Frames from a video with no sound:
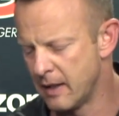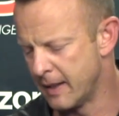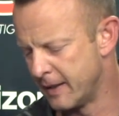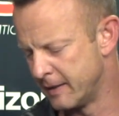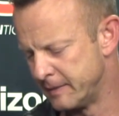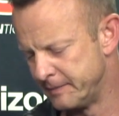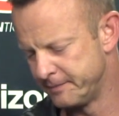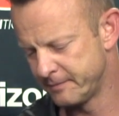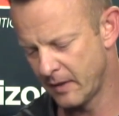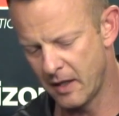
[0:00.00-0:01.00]
Um,
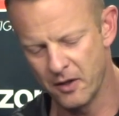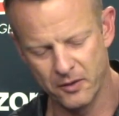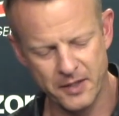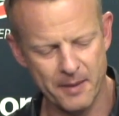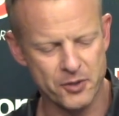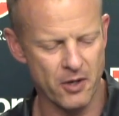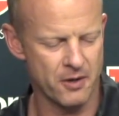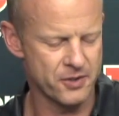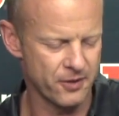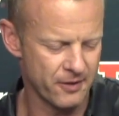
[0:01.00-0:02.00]
you know, depth
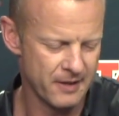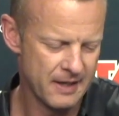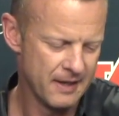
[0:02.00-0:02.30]
charts are